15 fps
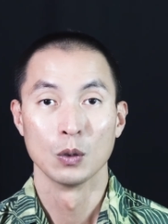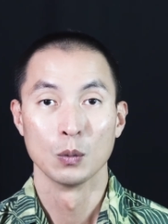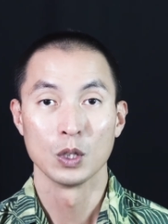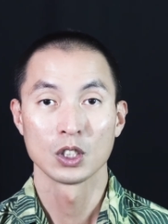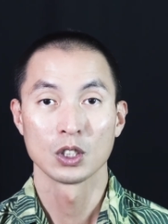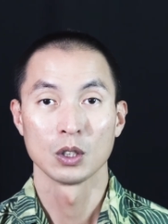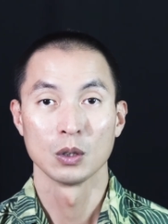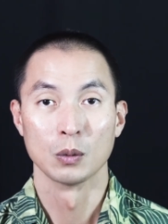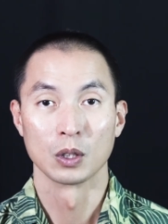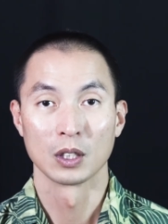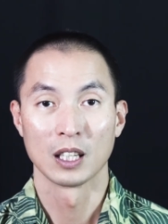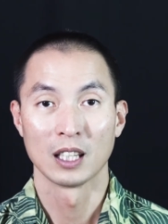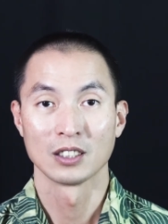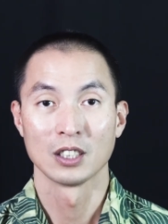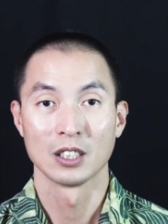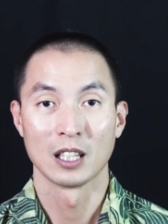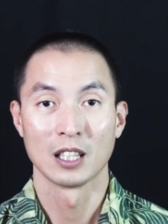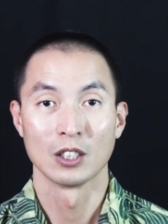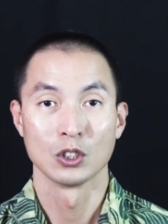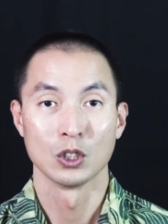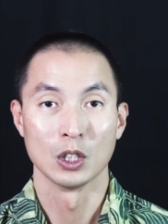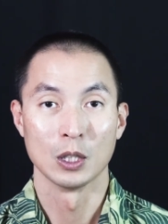which will cause the
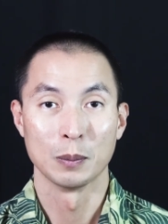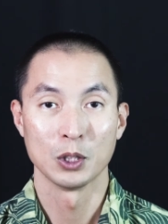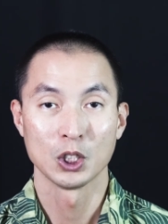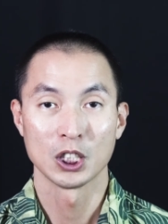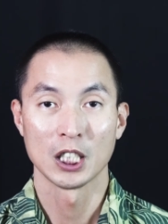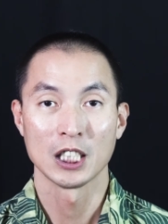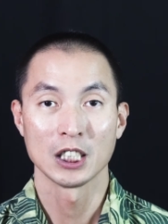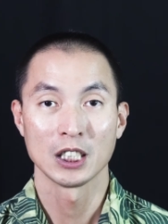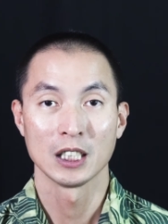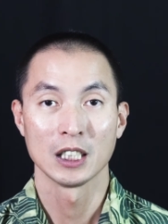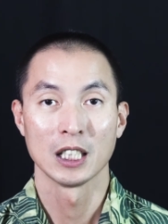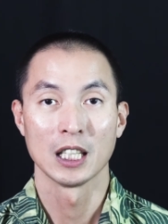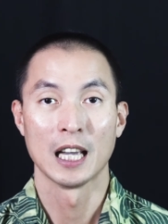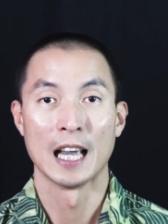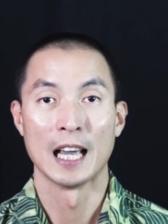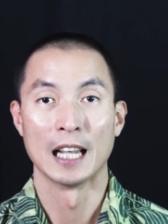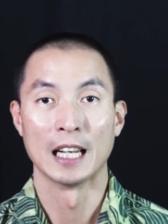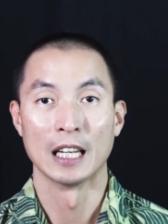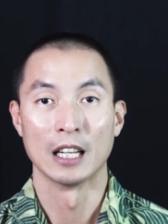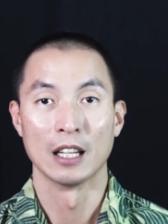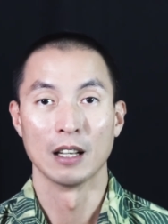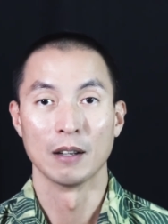dollar to depreciate
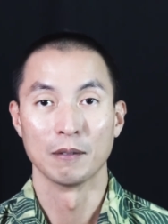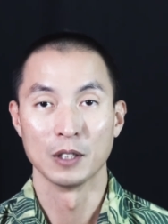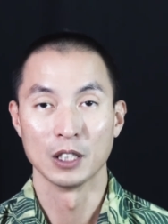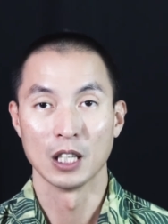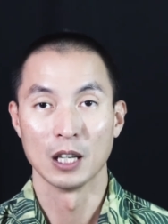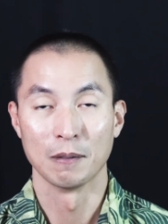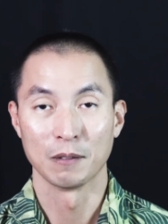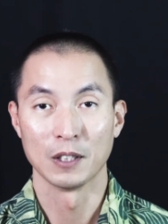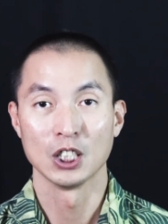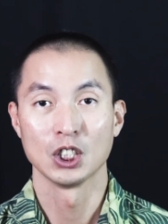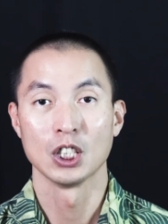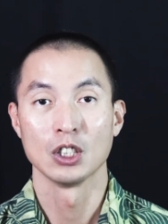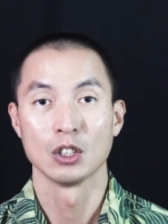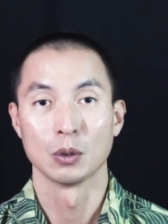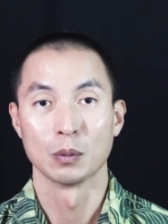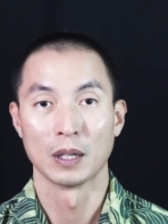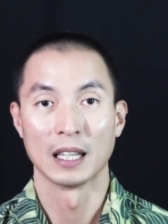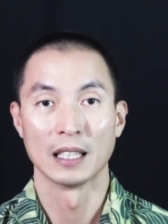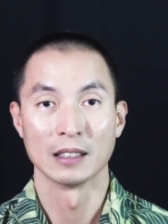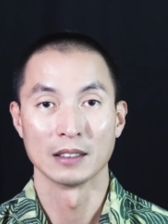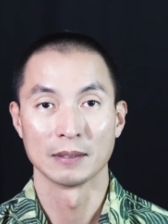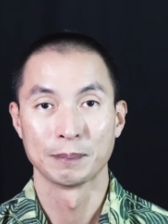and inflation to
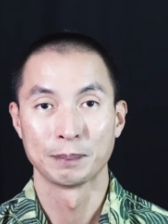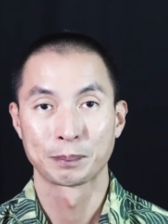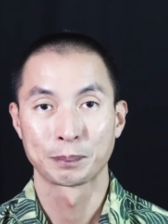rise.